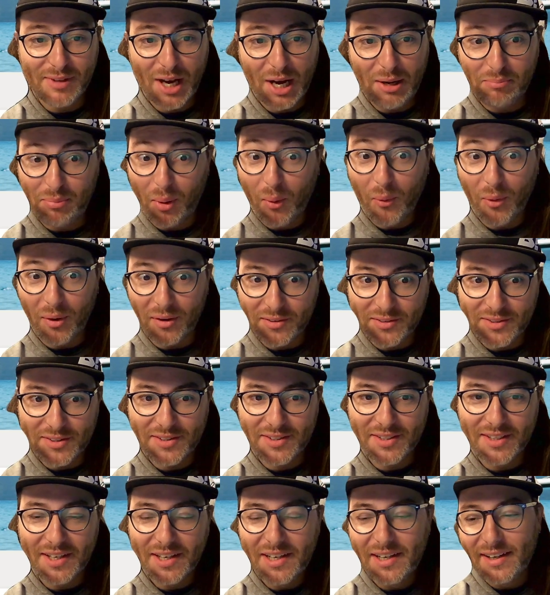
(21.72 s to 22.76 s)
boards.
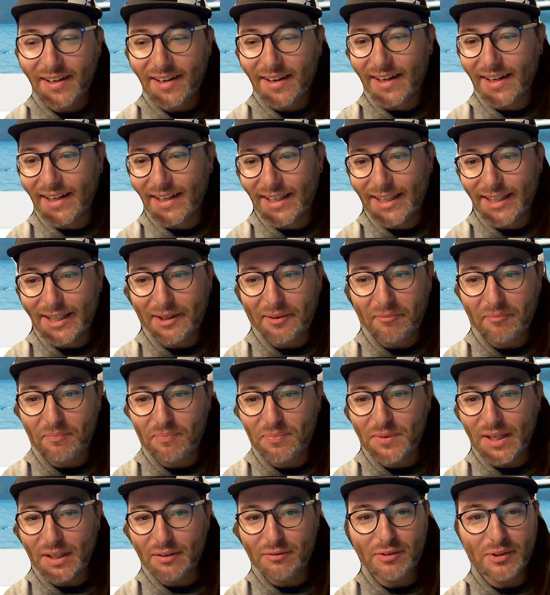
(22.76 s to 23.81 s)

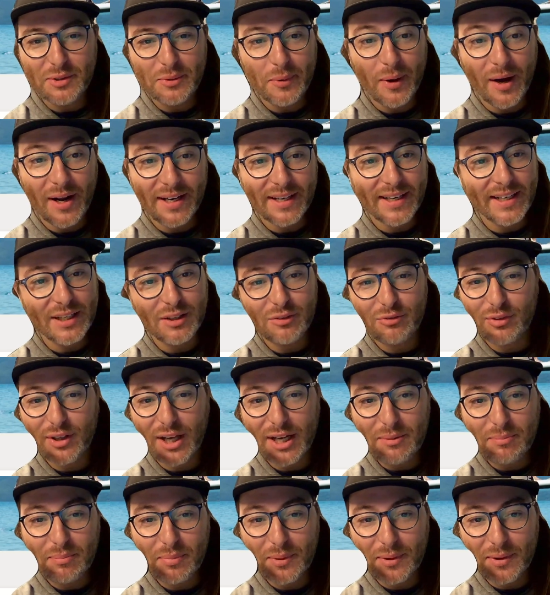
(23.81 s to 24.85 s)
If you want to get a
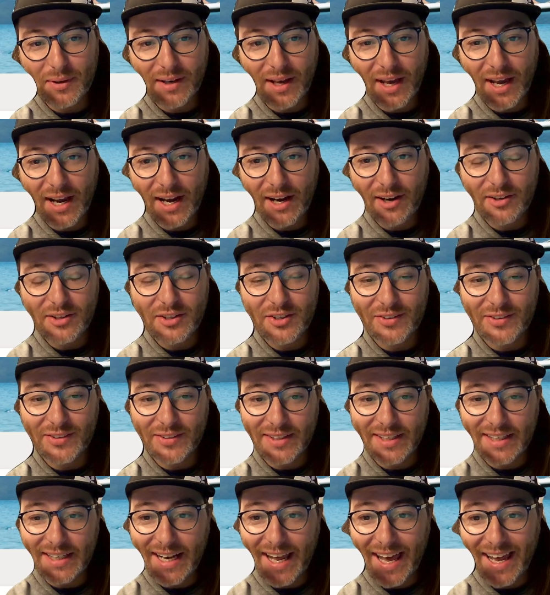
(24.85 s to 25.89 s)
Fliteboard Air, you're
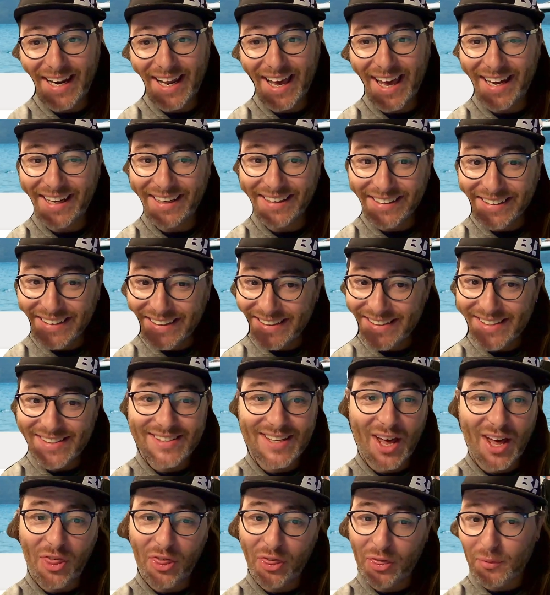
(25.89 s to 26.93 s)
looking at least a
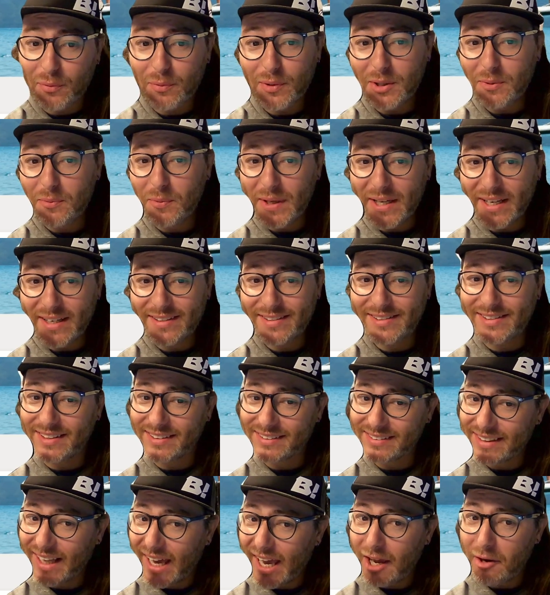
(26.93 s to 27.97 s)
3-week
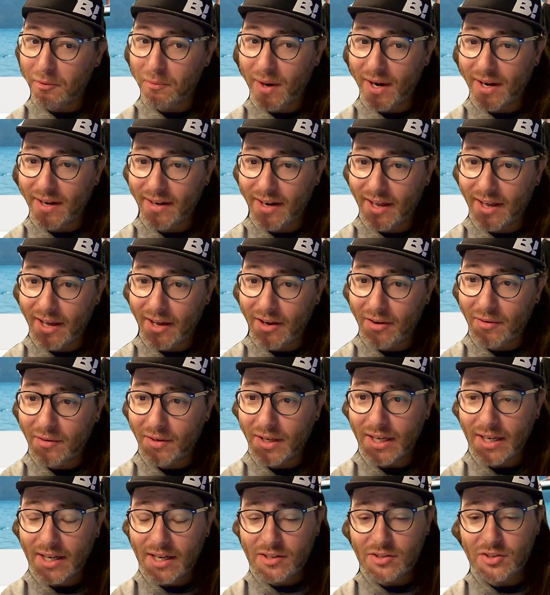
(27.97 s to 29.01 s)
delay right now,
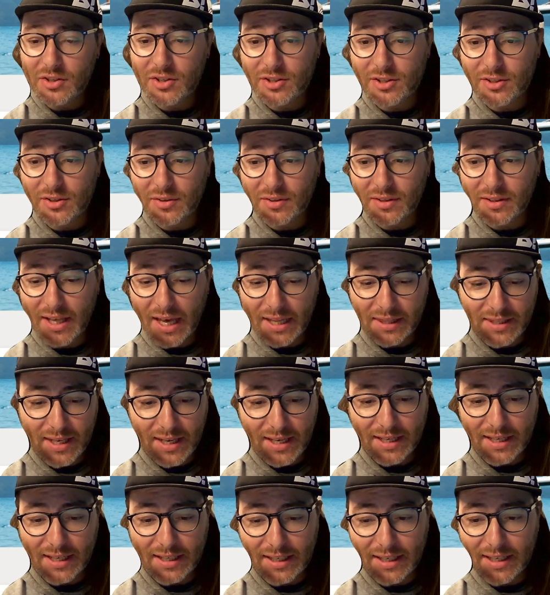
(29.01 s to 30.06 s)
just so that they
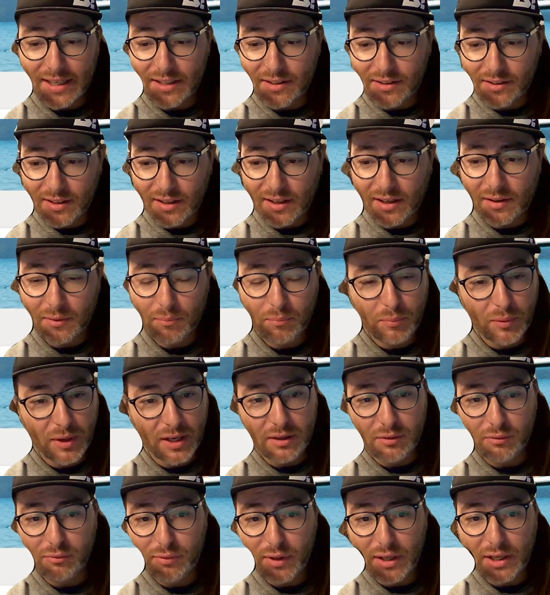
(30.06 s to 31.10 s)
can get the
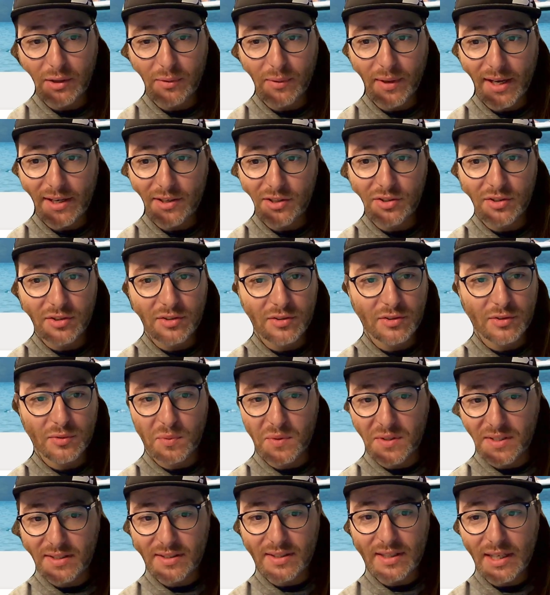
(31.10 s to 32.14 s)
configurations
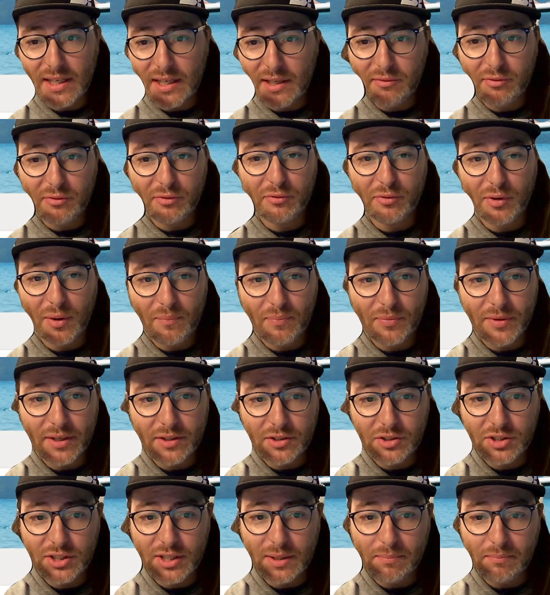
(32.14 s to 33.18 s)
received from their
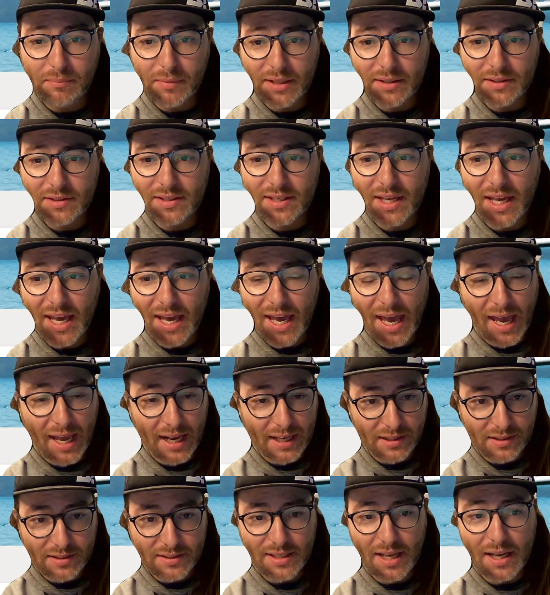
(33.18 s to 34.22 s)
shipments
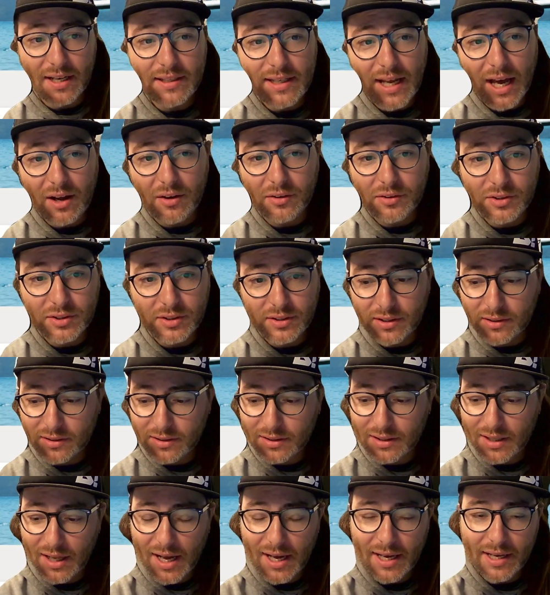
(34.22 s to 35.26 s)
and sent out to their
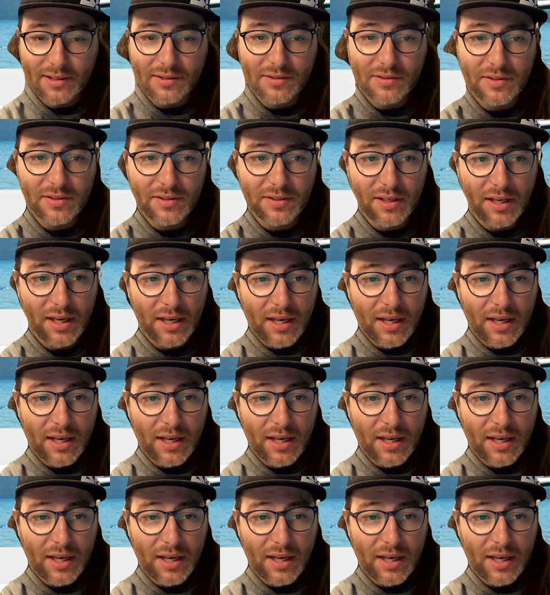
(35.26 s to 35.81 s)
clients.